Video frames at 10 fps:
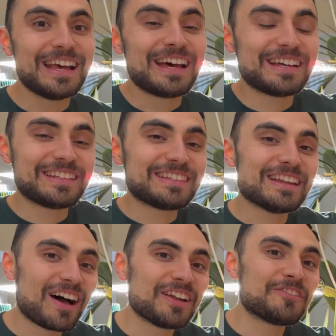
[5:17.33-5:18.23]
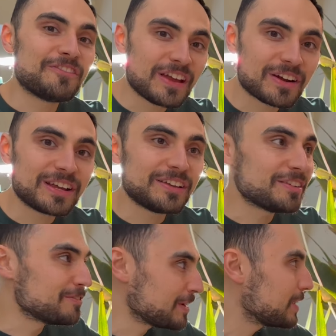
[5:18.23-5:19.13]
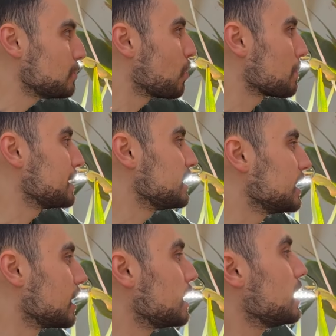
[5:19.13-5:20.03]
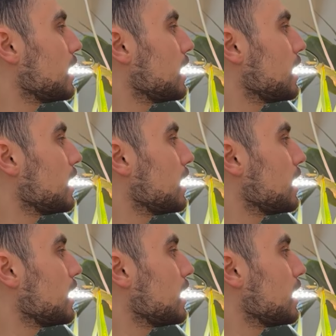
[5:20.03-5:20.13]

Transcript: It's not very, very warm in here.